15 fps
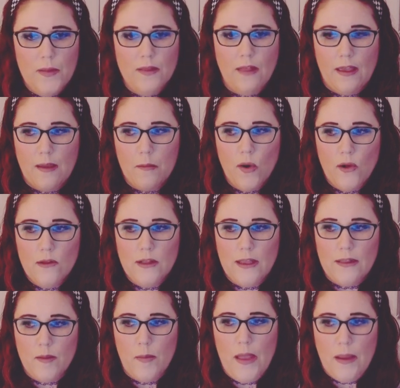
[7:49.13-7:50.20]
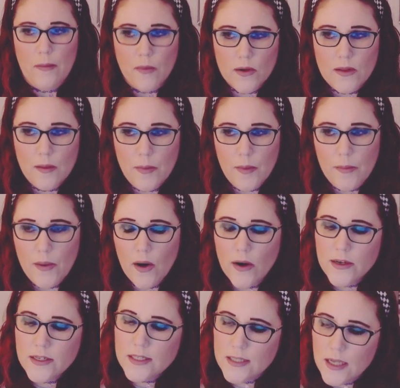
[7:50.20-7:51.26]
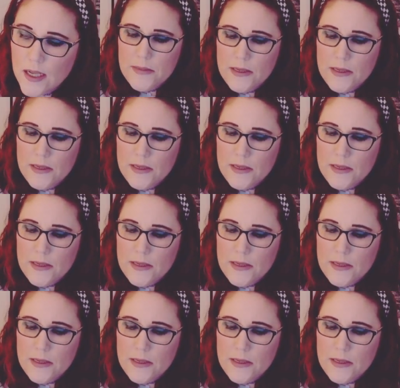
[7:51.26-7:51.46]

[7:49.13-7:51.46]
and like pulling the paper clip apart.